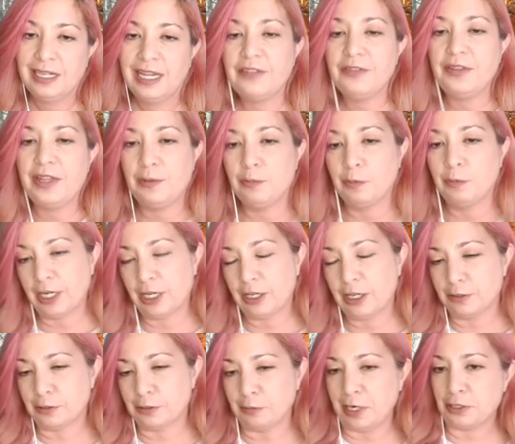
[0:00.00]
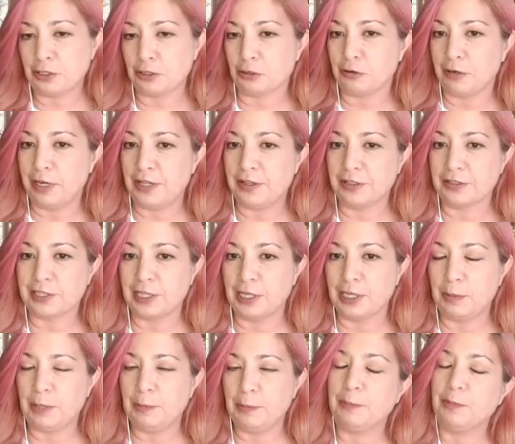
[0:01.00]
And then when it goes retrograde, there's going
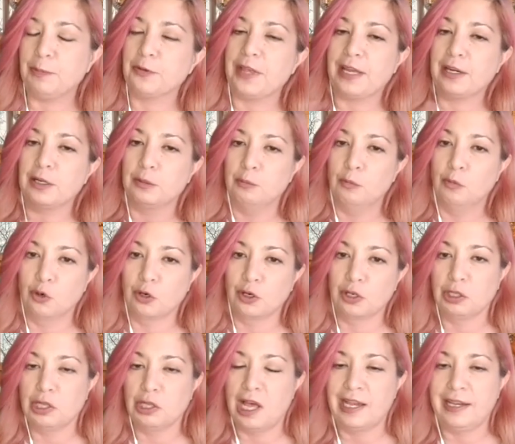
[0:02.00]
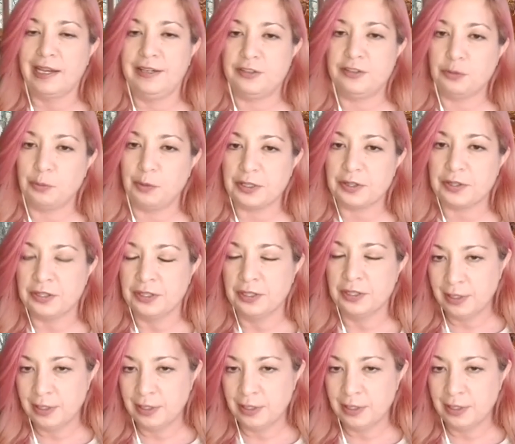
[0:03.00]
to be people that are more aligned with